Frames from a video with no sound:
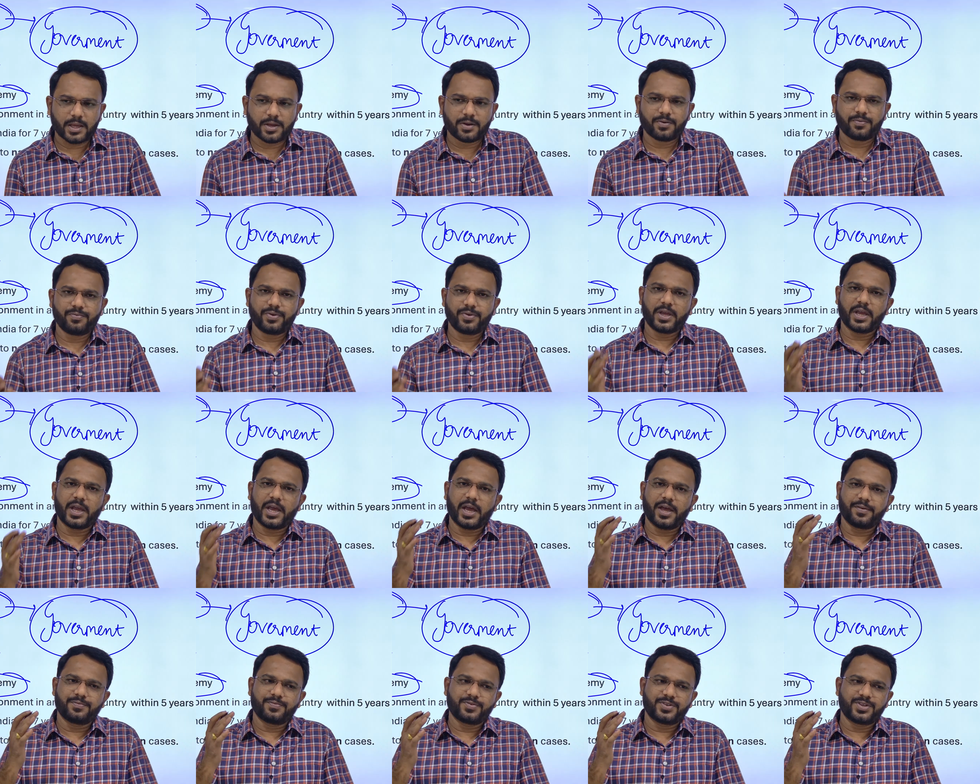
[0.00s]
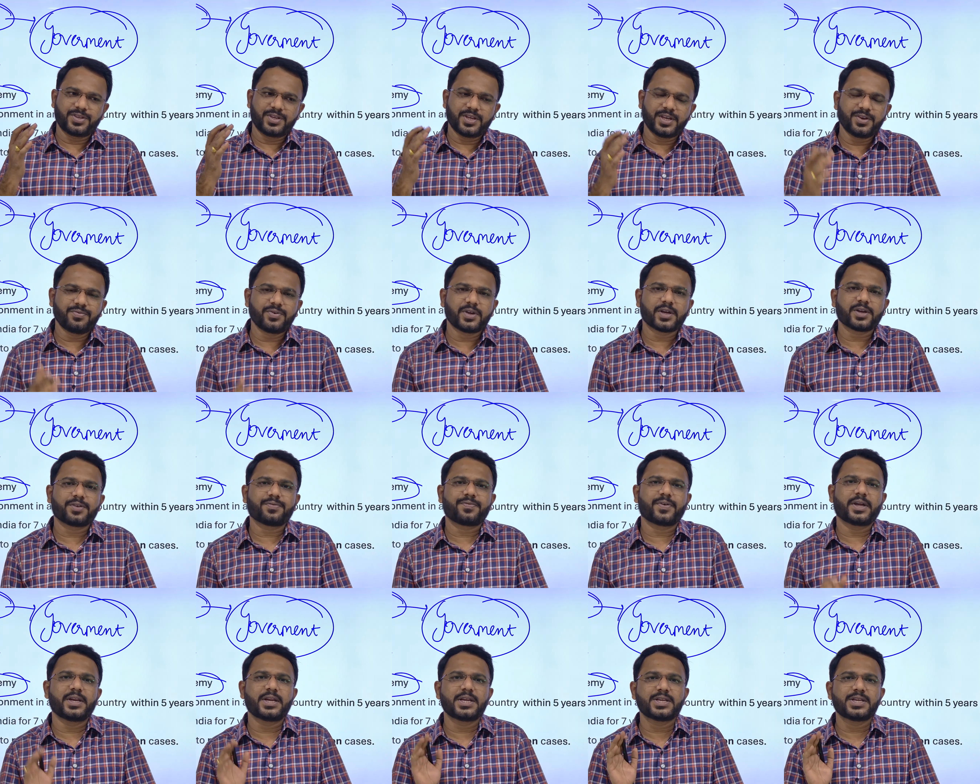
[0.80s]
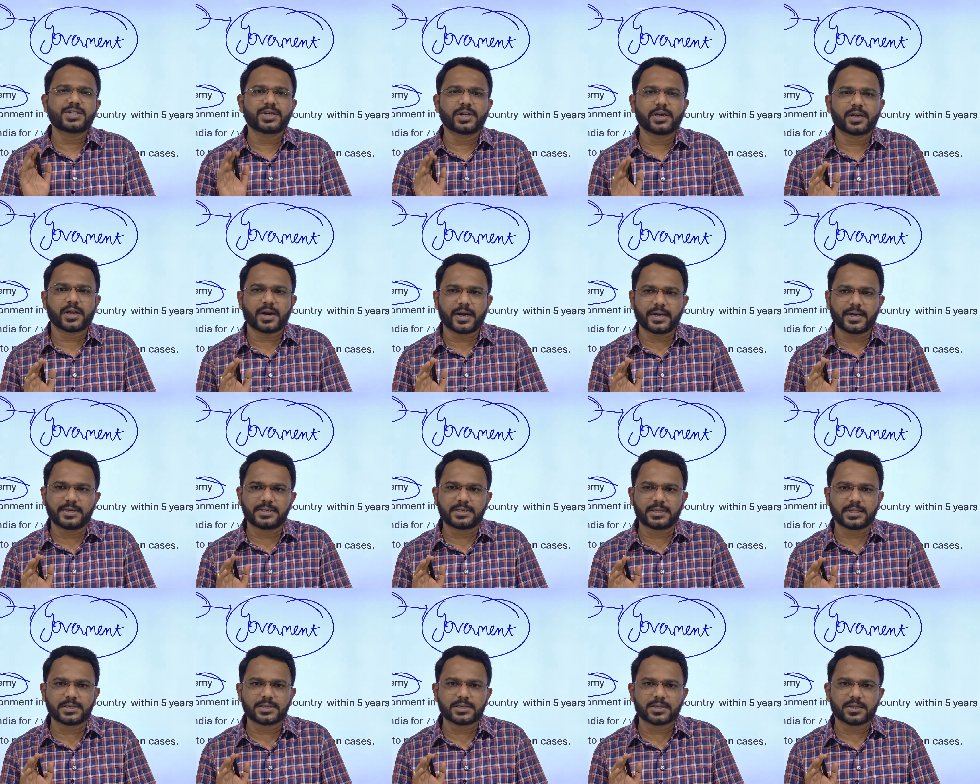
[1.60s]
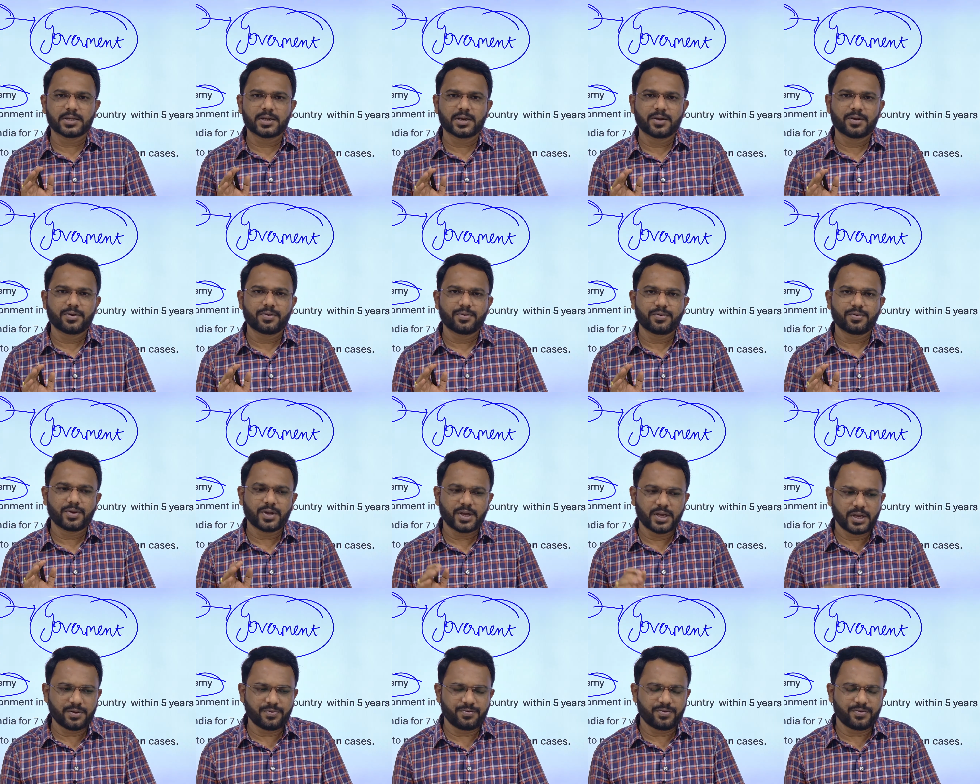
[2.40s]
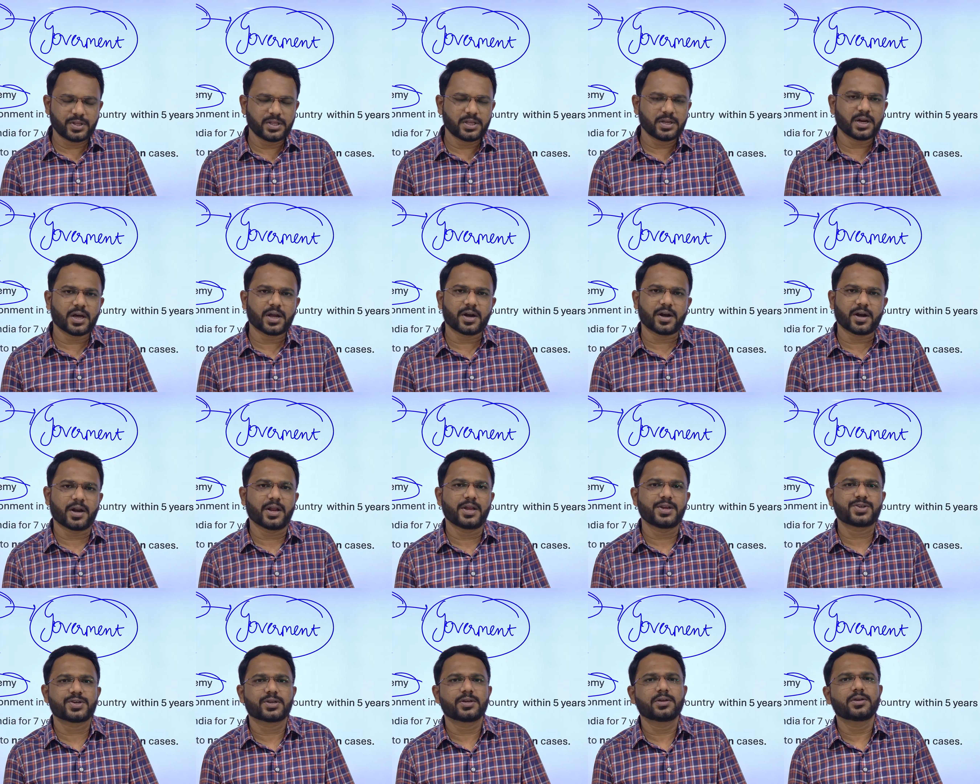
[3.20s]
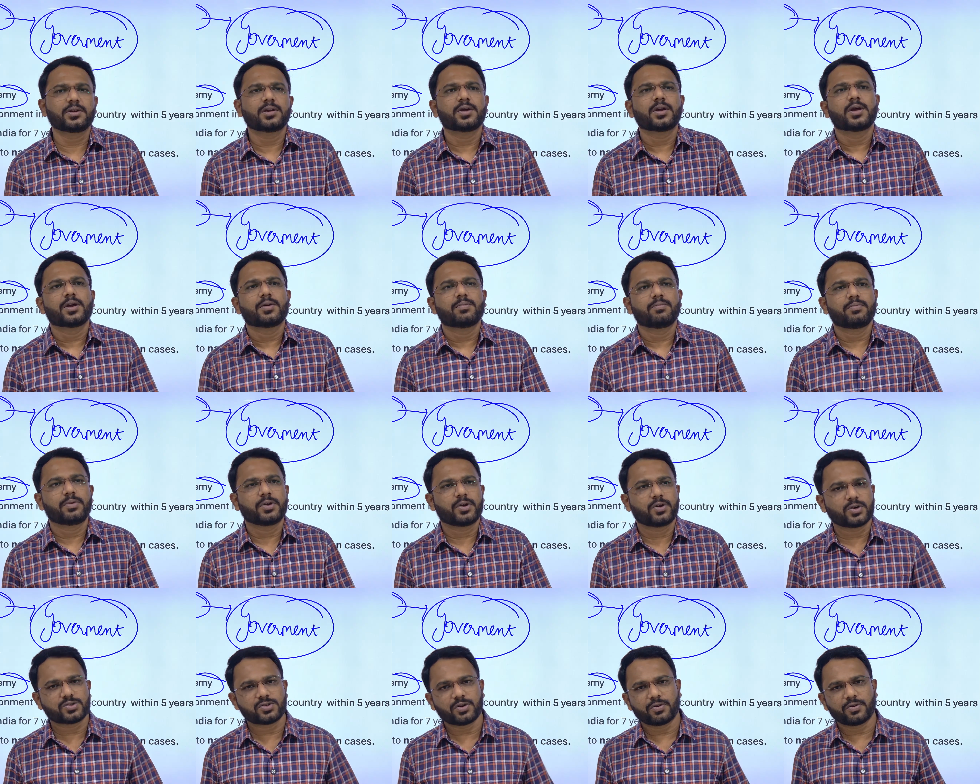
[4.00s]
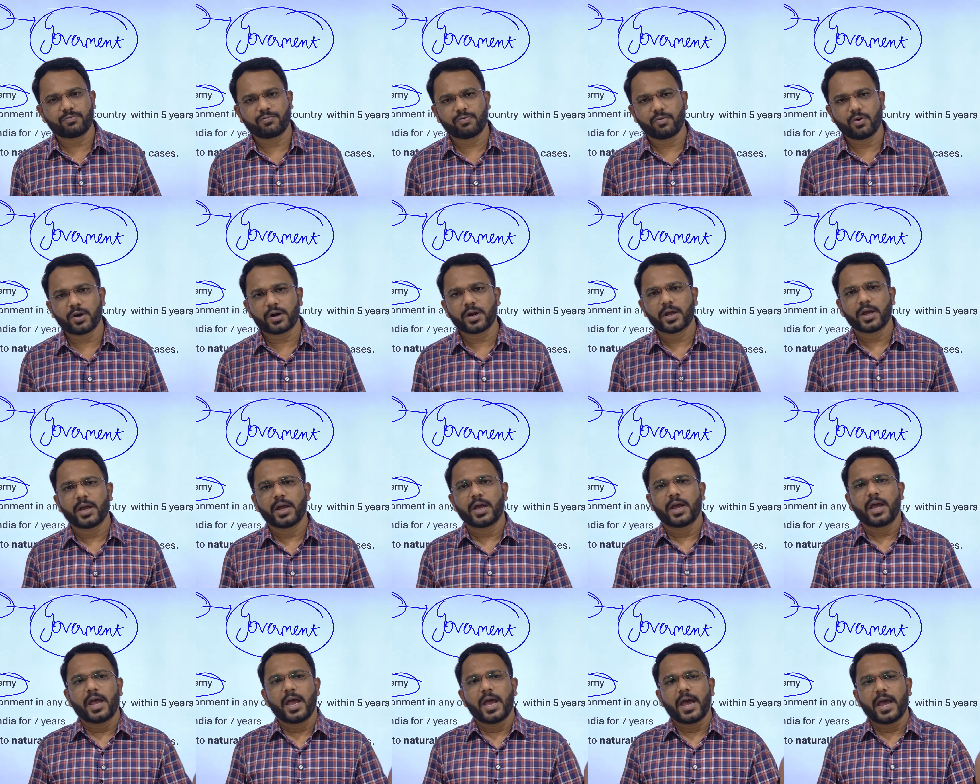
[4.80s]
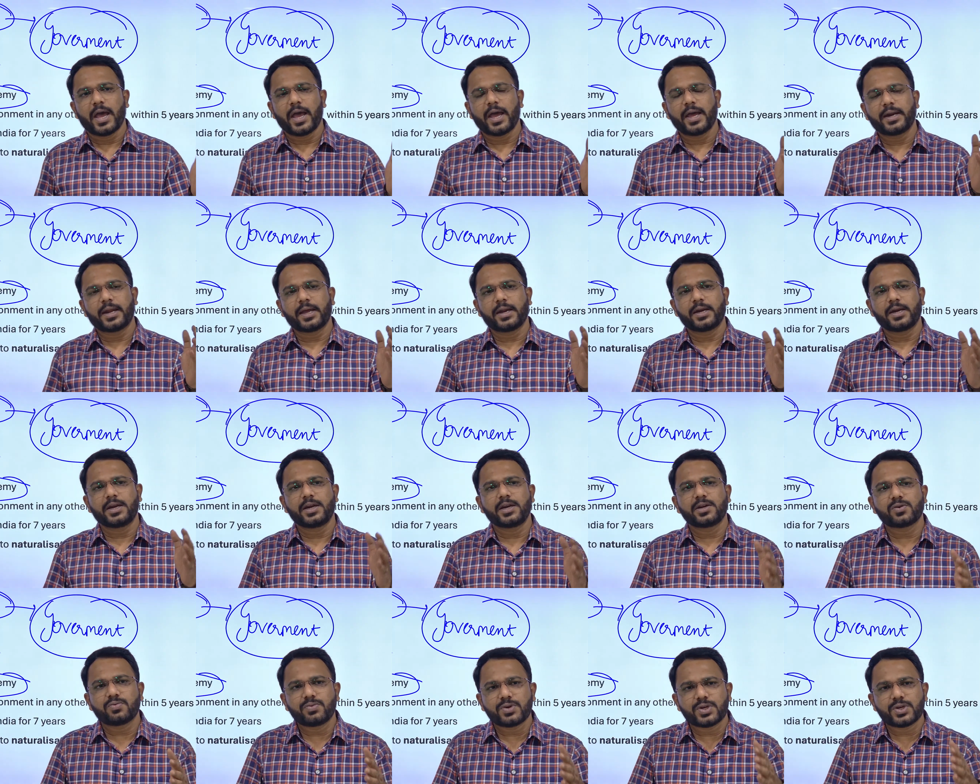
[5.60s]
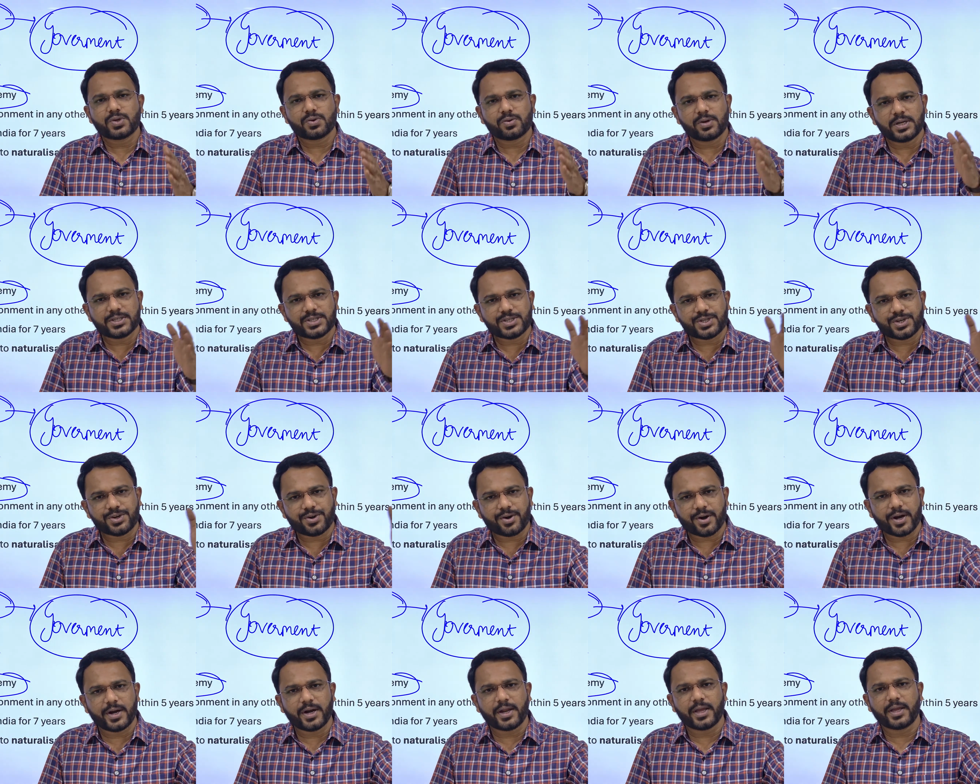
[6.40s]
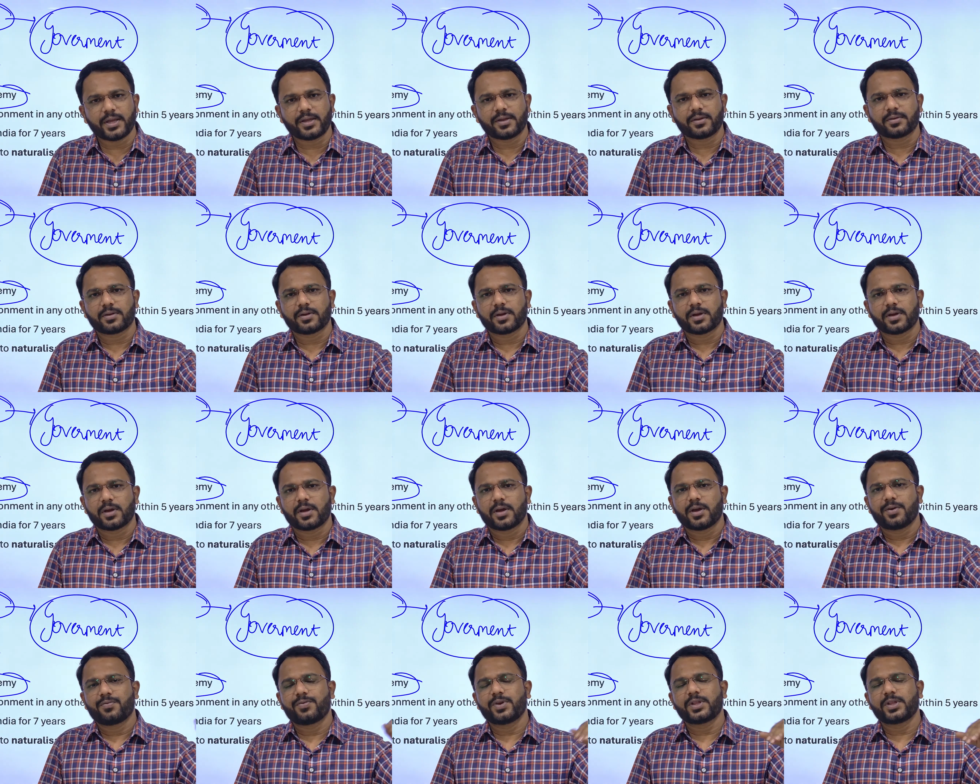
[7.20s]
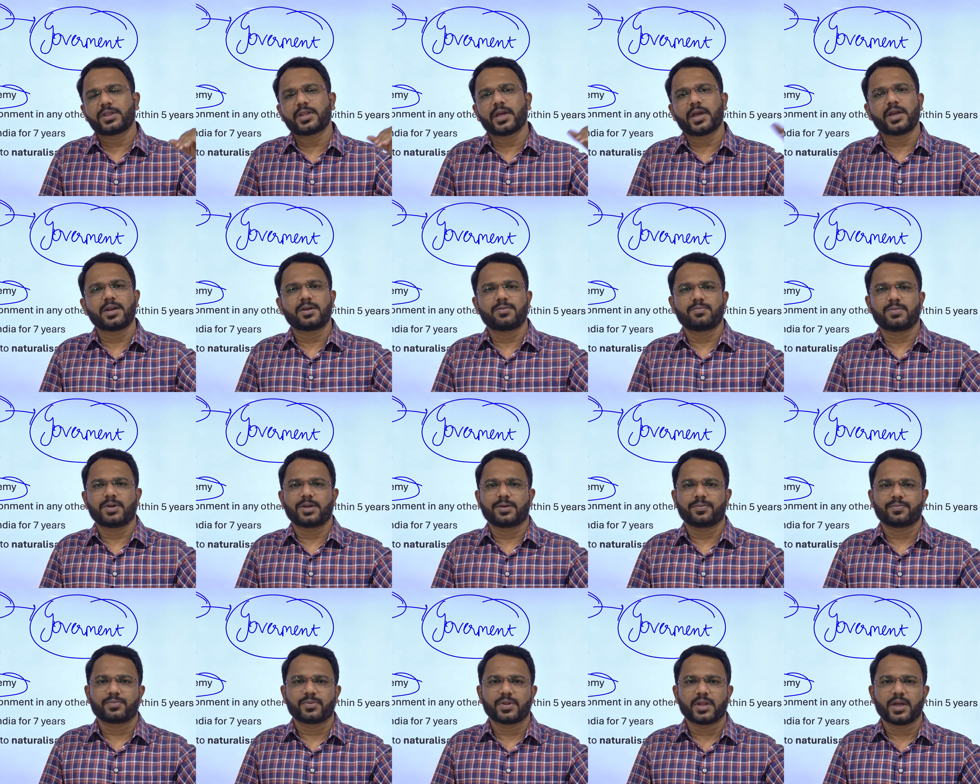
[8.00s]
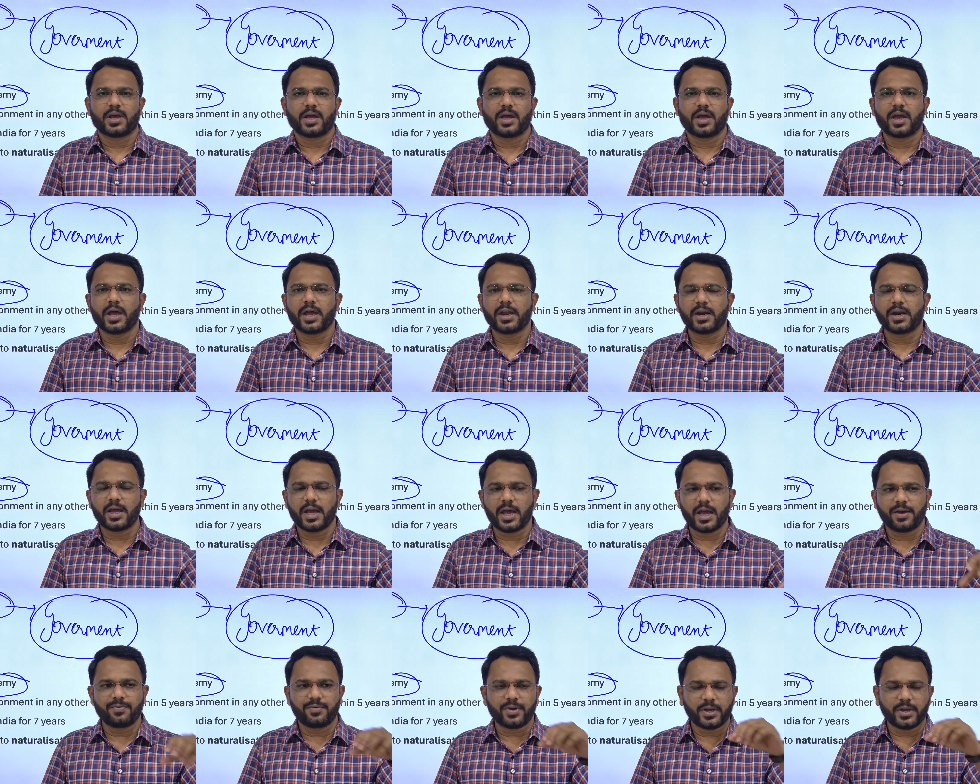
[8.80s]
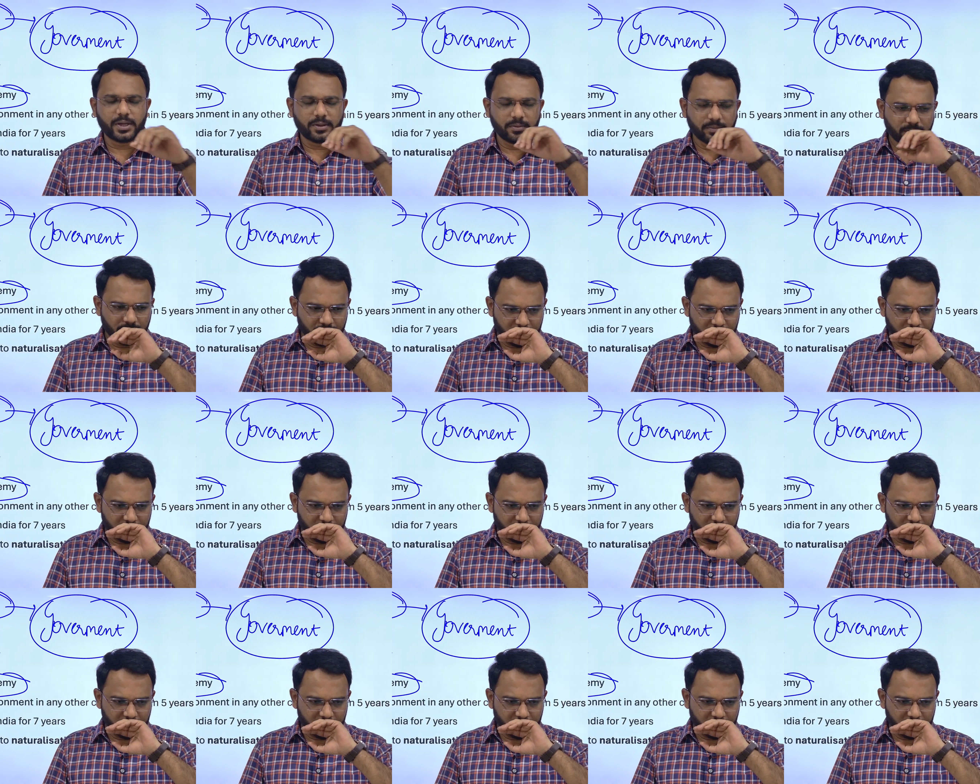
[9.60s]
we have severe financial crisis within our nation because of war, and an individual is trading with the enemy and having